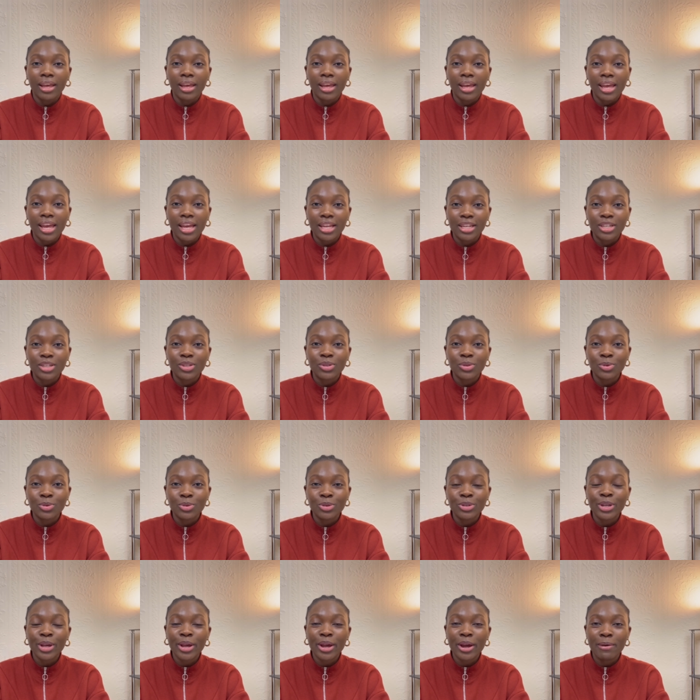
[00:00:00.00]
It is
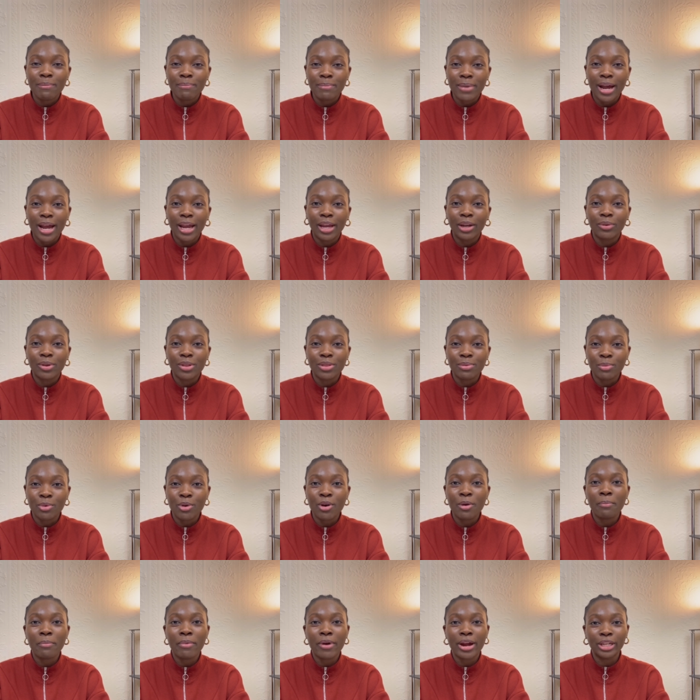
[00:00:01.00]
also combined with
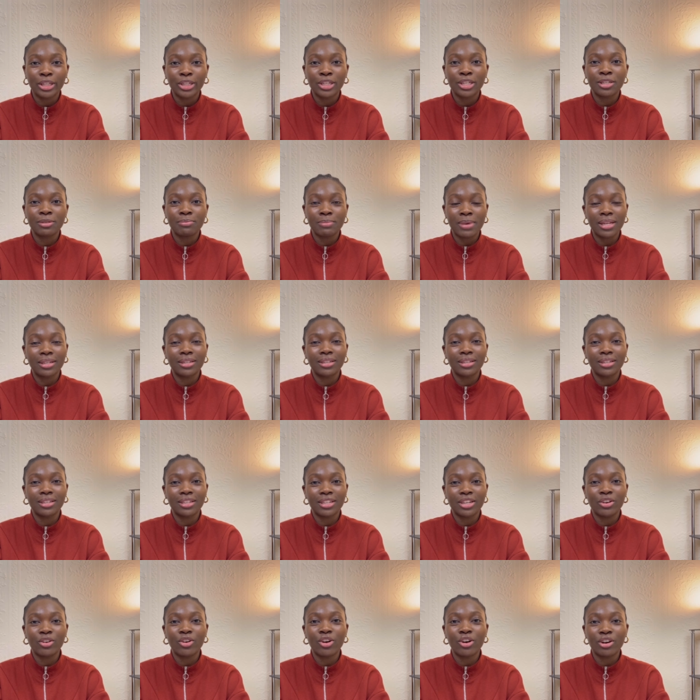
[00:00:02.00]
more precious metals
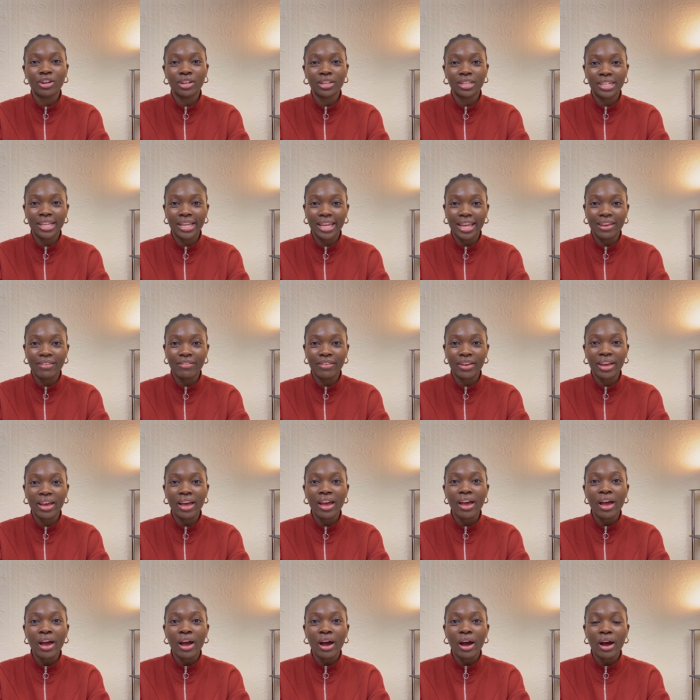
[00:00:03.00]
in order to give it
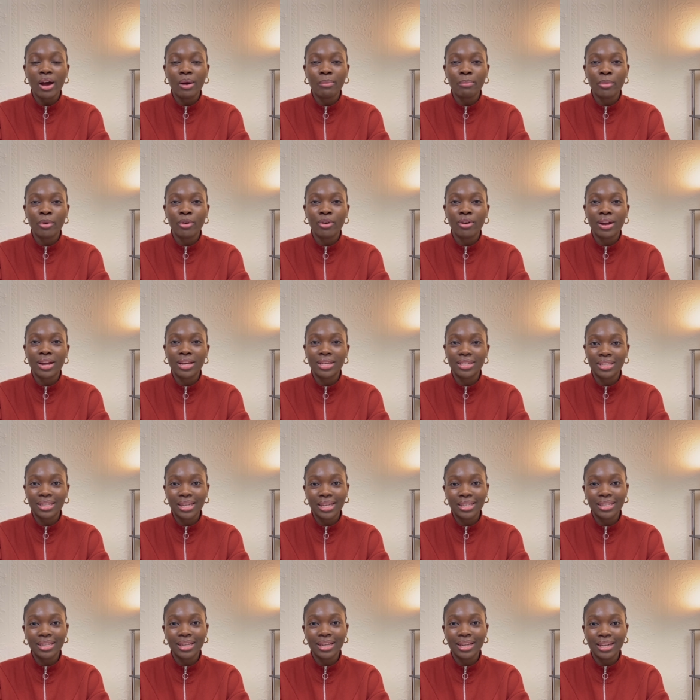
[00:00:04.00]
a more
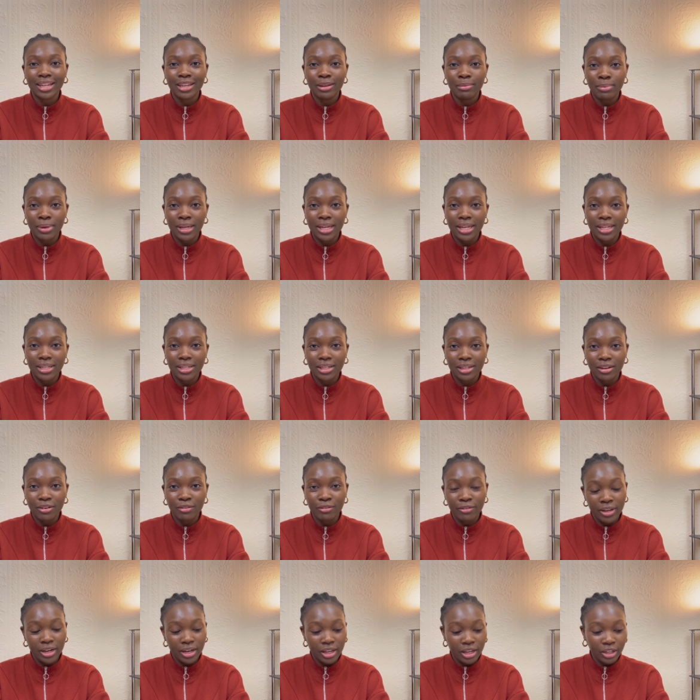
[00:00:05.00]
aesthetically pleasing
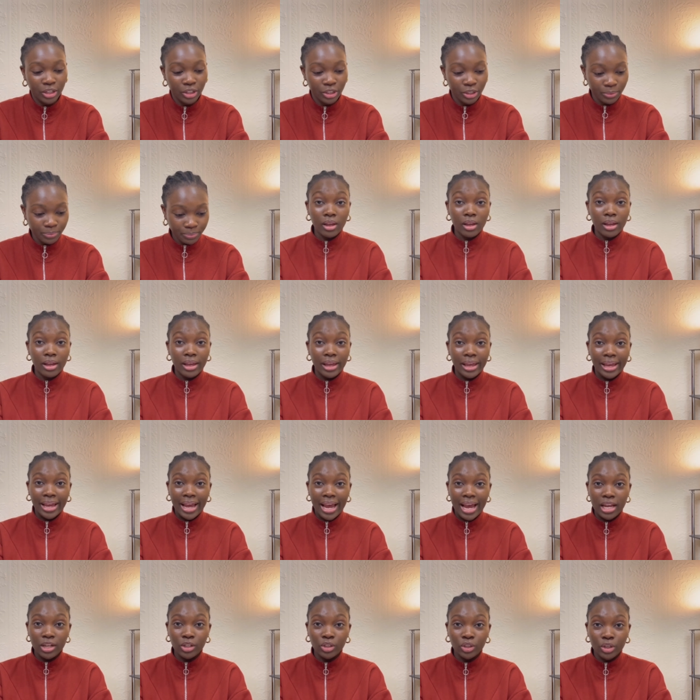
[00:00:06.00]
finish. It
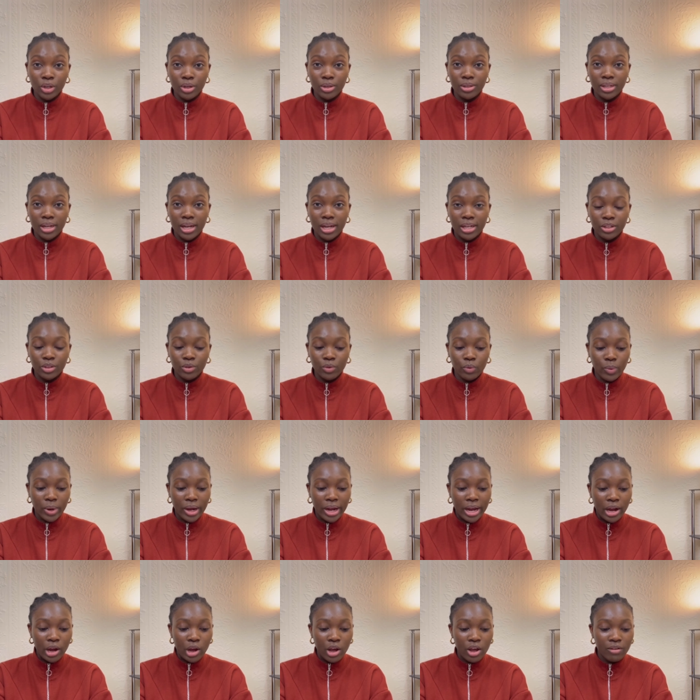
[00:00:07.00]
can show signs of
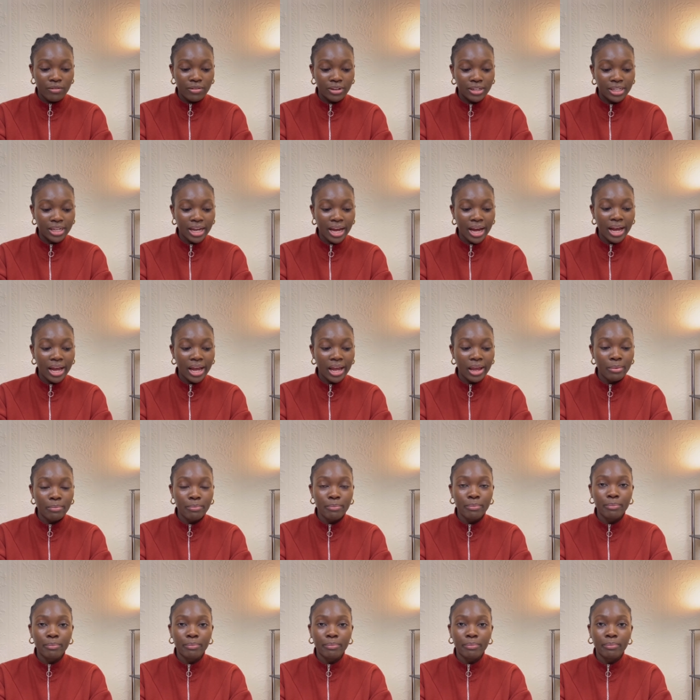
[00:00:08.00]
wear over time,
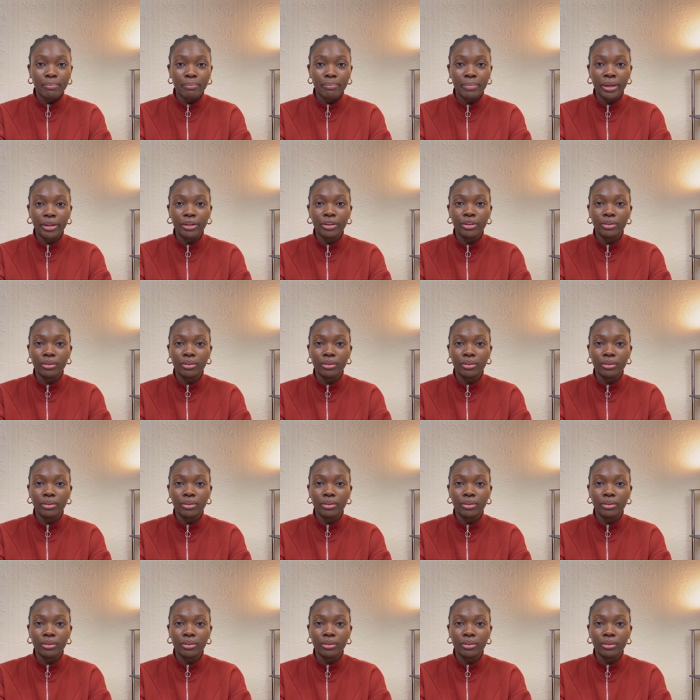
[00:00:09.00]
but